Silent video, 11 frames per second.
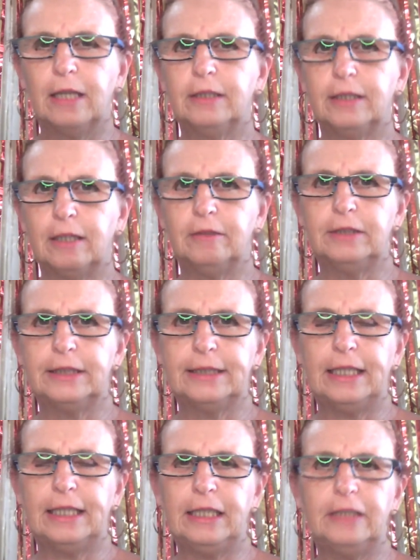to go to
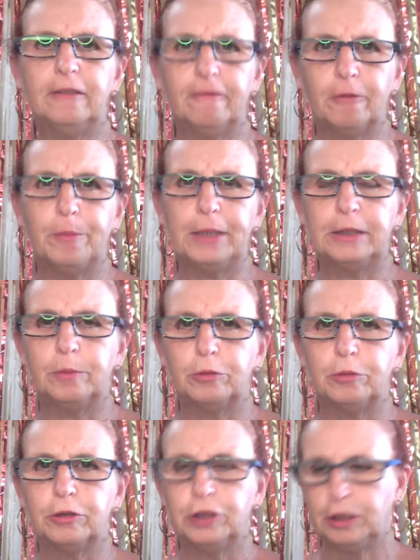seed for better
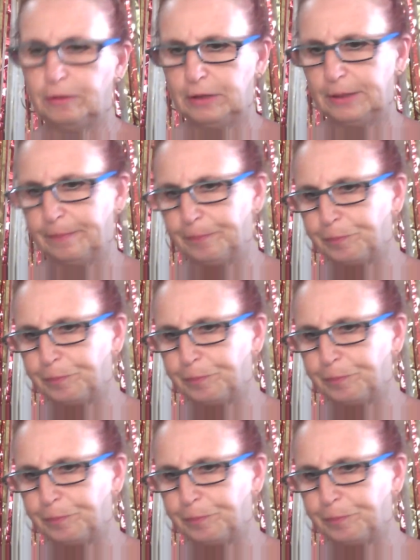produce.